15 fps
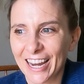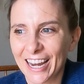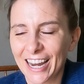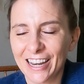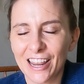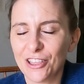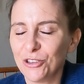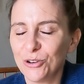
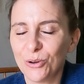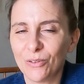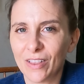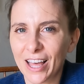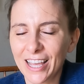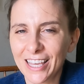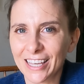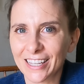and then you don't
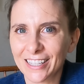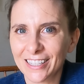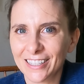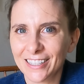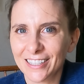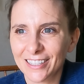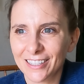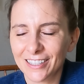like it,
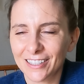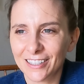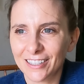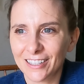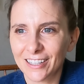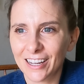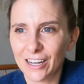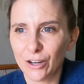
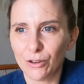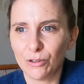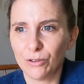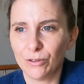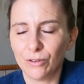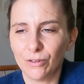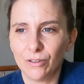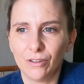and
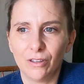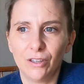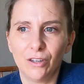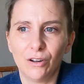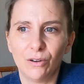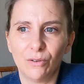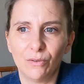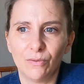then, you
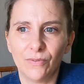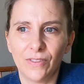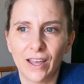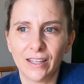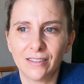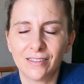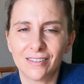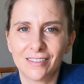know,
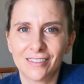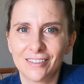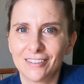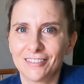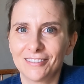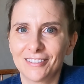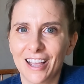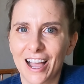that's
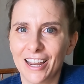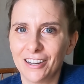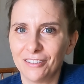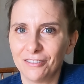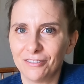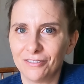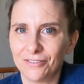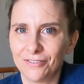kind
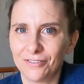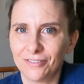of,